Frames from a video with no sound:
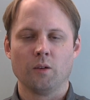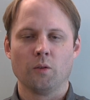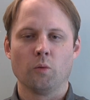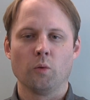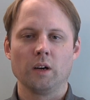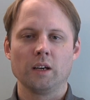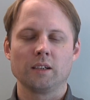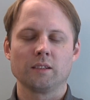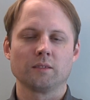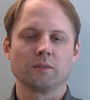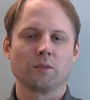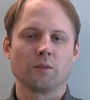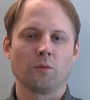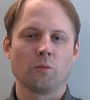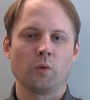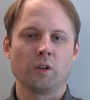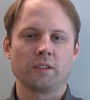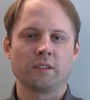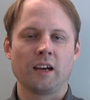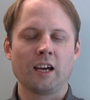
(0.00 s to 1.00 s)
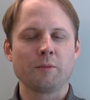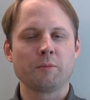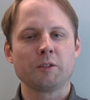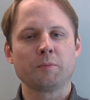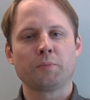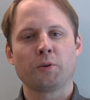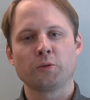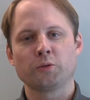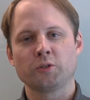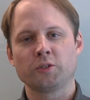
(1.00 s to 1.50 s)
Well, what hybrid
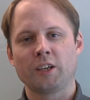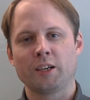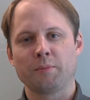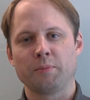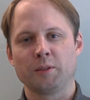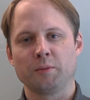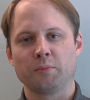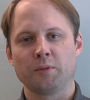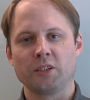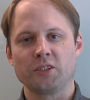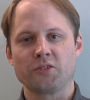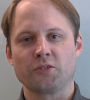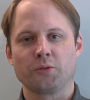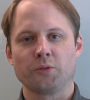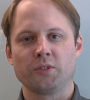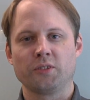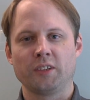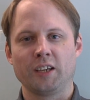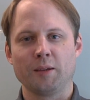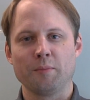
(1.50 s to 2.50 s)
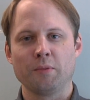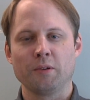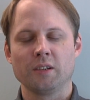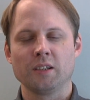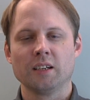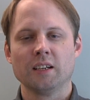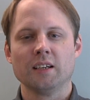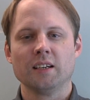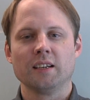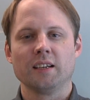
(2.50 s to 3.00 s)
prototyping brings to the
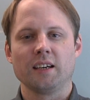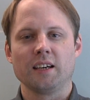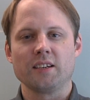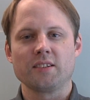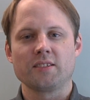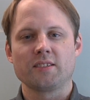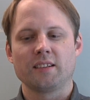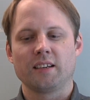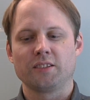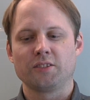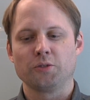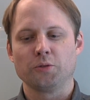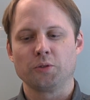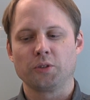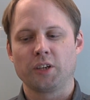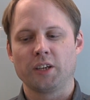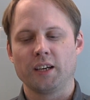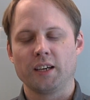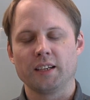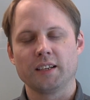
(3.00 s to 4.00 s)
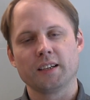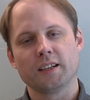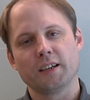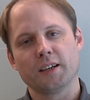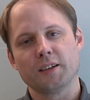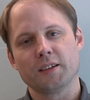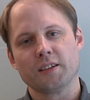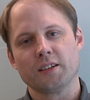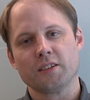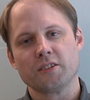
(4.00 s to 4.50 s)
table is that you can
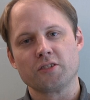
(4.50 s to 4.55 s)
uh,